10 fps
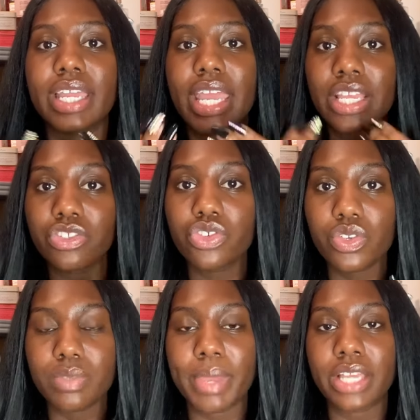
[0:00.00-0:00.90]

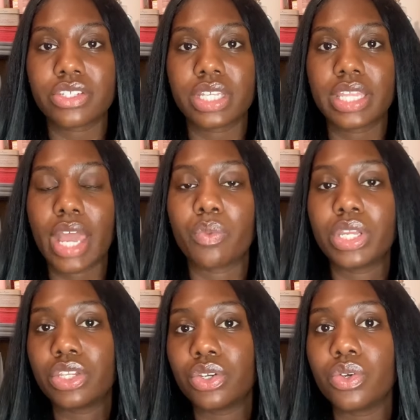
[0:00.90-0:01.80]
introspection that
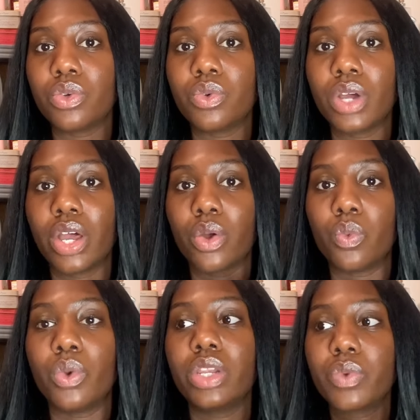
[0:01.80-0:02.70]
we do
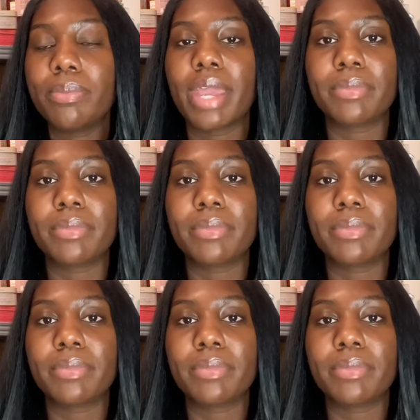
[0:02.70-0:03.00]
when we make